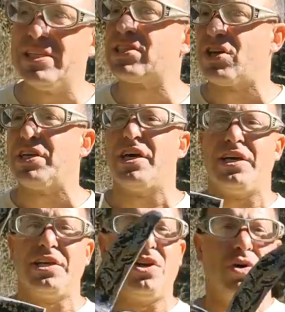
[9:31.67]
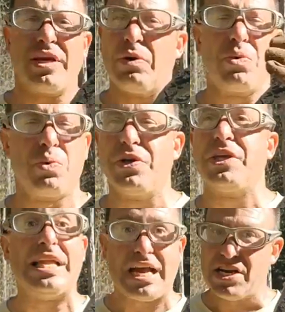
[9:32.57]
it's gonna again you're
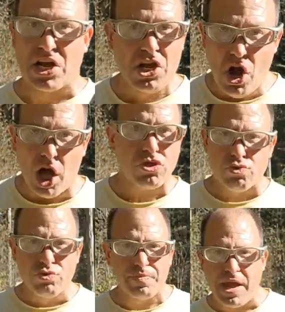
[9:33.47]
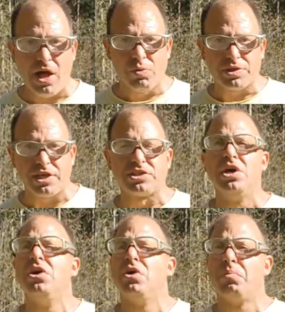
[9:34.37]
not gonna cut through the mail with this.
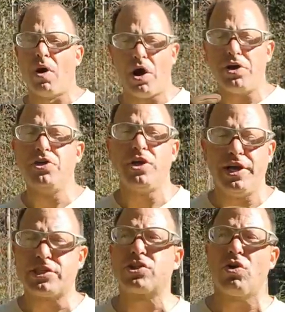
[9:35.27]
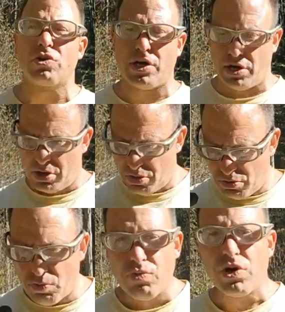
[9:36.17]
But it's going to
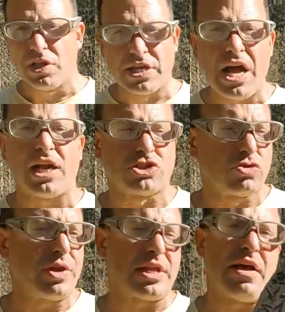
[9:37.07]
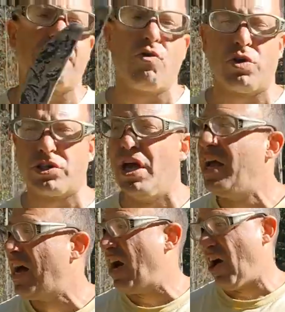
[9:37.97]
really concentrate that force
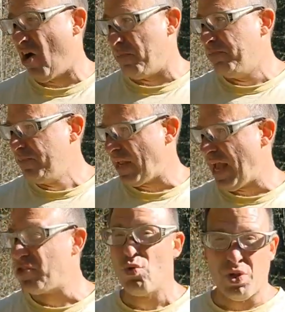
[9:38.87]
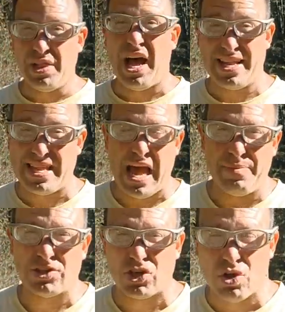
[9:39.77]
and do a lot of
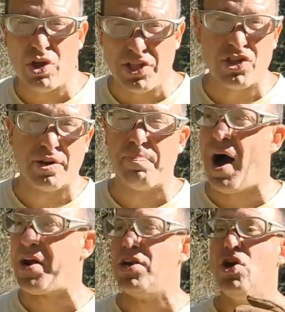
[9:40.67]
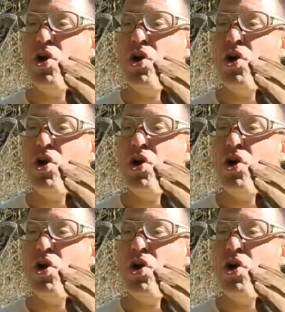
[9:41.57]
damage into the body